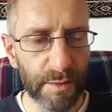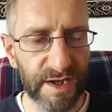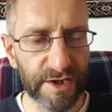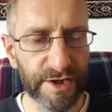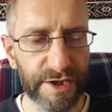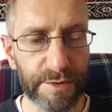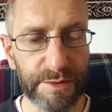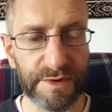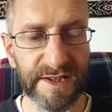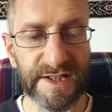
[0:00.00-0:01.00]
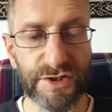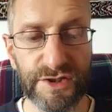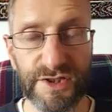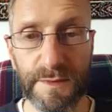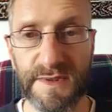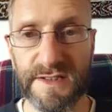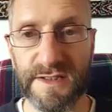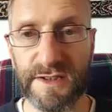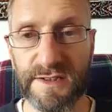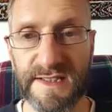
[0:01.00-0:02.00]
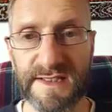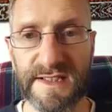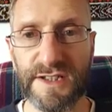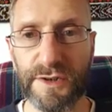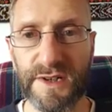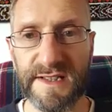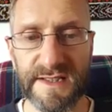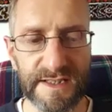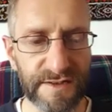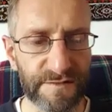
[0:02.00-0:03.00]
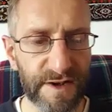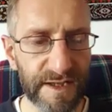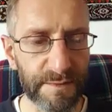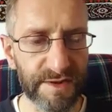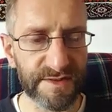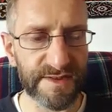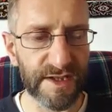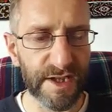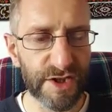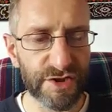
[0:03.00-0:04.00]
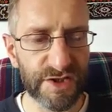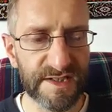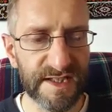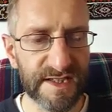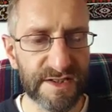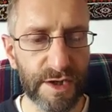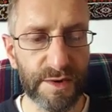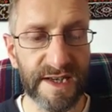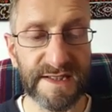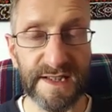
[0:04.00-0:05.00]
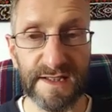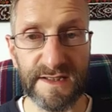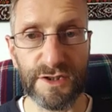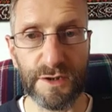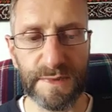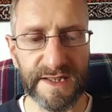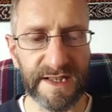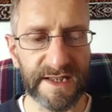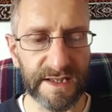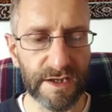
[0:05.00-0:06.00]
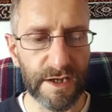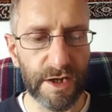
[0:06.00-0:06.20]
While her current relationship disintegrates into fragments, she sees her writing as a new beginning.